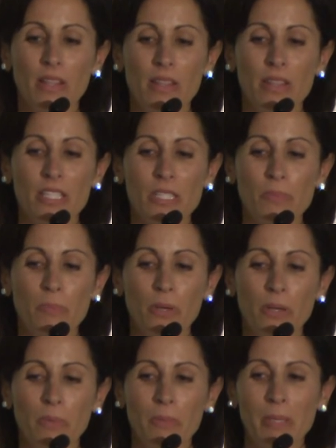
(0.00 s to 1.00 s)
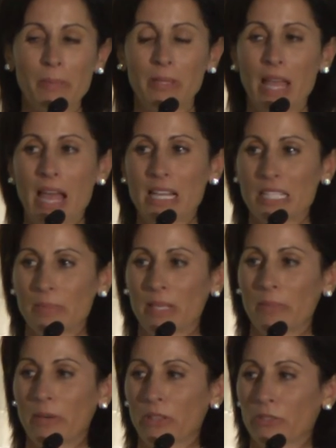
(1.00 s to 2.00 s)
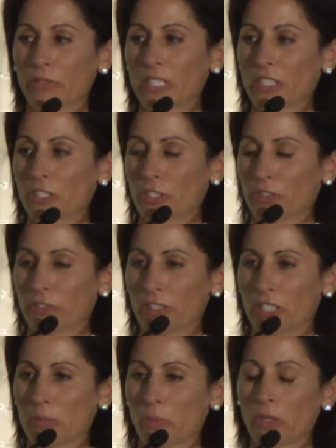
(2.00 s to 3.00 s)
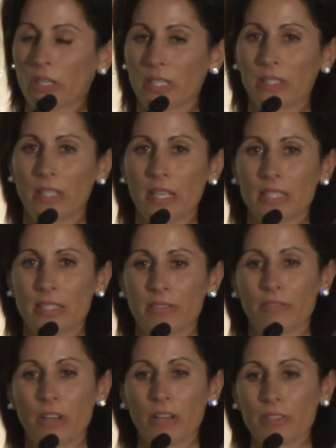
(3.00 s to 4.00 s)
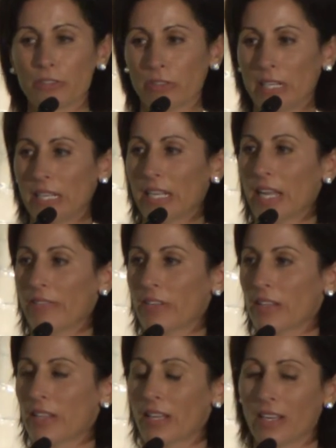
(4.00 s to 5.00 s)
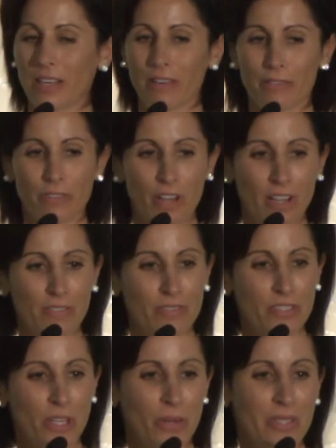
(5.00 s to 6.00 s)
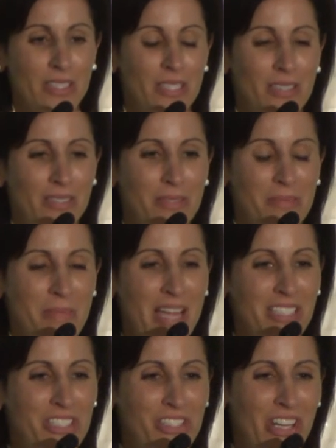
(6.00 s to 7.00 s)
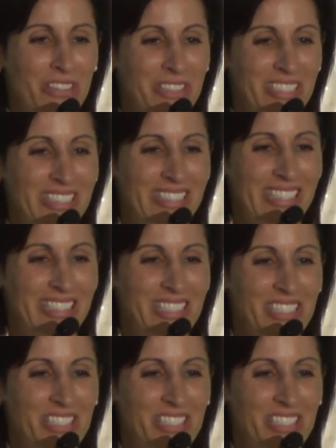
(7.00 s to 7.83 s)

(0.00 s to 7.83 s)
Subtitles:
this book, when people ask me about the research for this book, and it involves reading everything, and it involves going to Mass General and